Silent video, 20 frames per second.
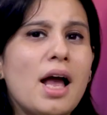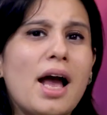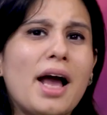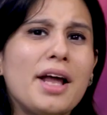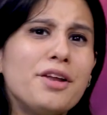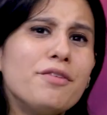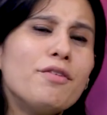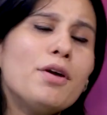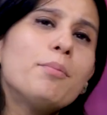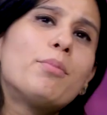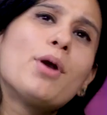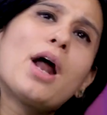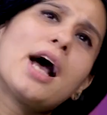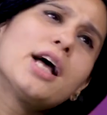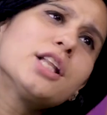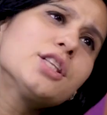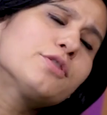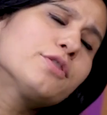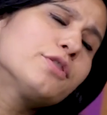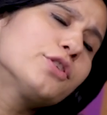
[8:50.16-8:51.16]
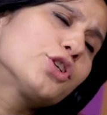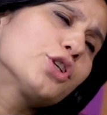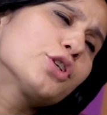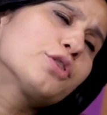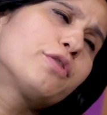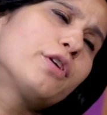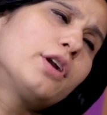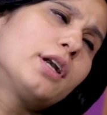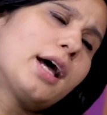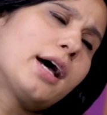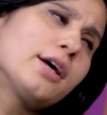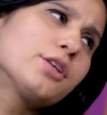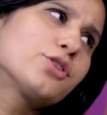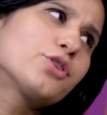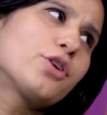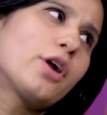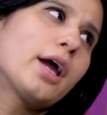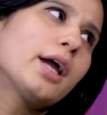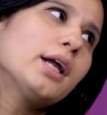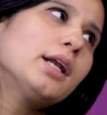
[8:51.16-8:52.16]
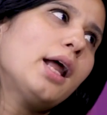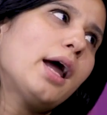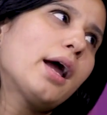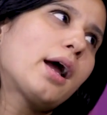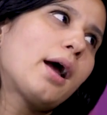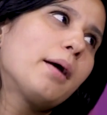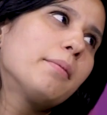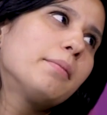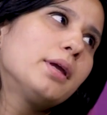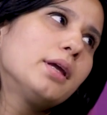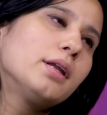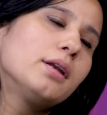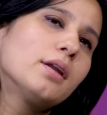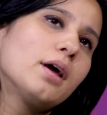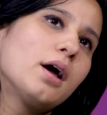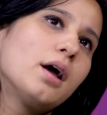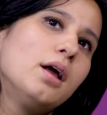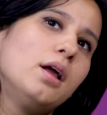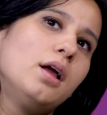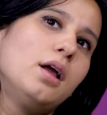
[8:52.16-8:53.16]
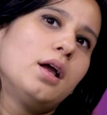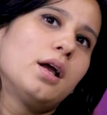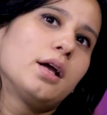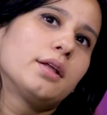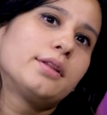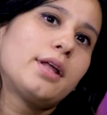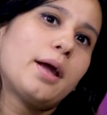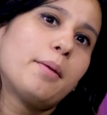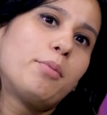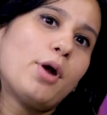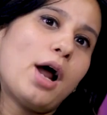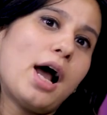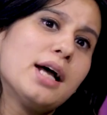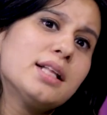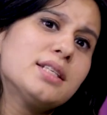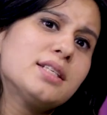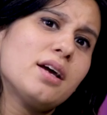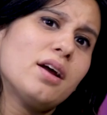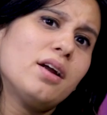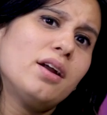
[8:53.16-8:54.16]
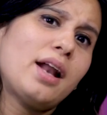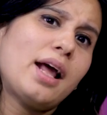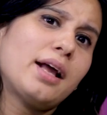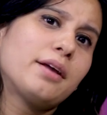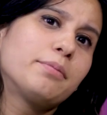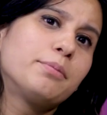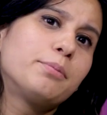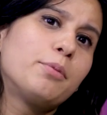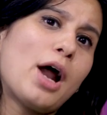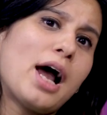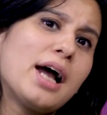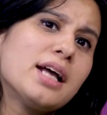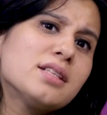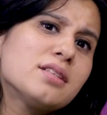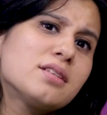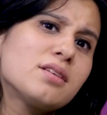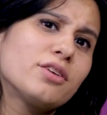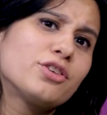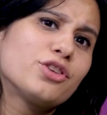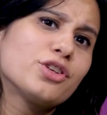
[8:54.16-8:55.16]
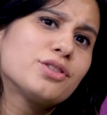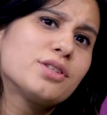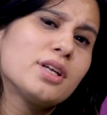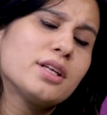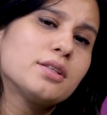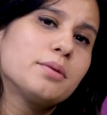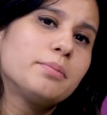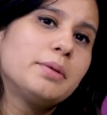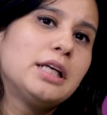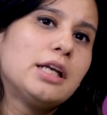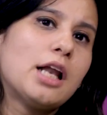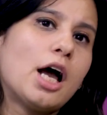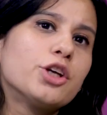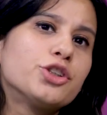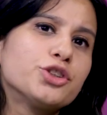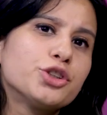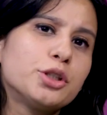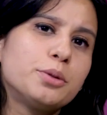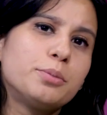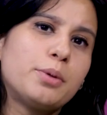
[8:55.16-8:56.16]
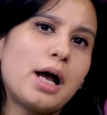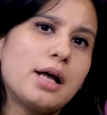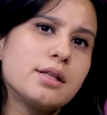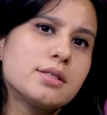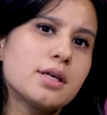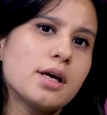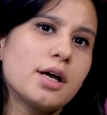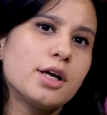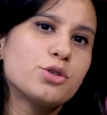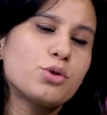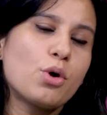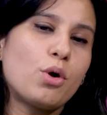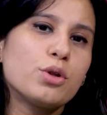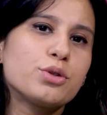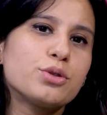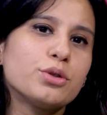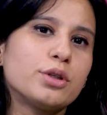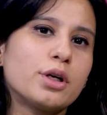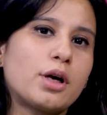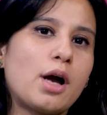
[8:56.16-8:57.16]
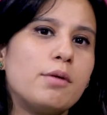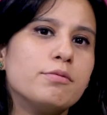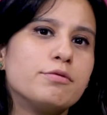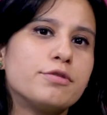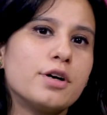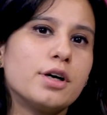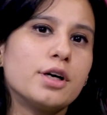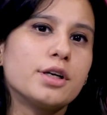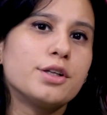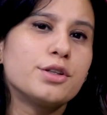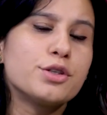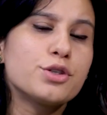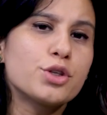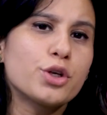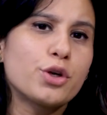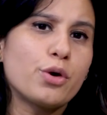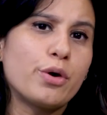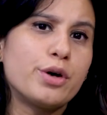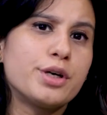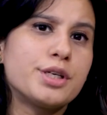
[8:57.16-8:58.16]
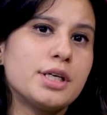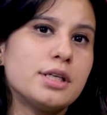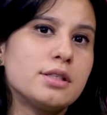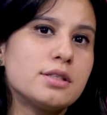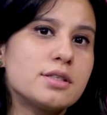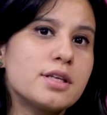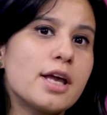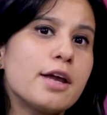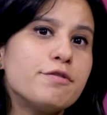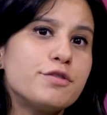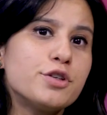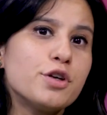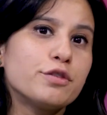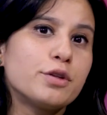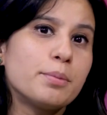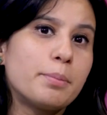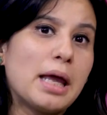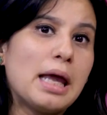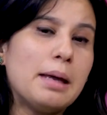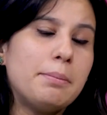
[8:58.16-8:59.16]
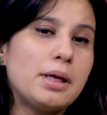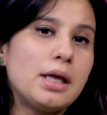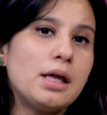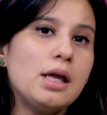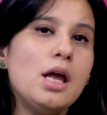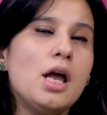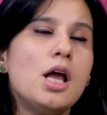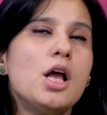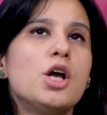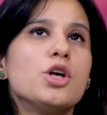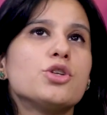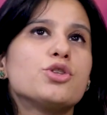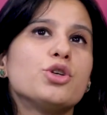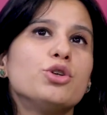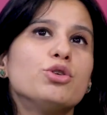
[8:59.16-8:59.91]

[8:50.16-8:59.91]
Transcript: And even brands for less, right? Like, I mean, their brands are like just doesn't mean luxury brands here. It's also the comfort and the security and the safety of the baby. So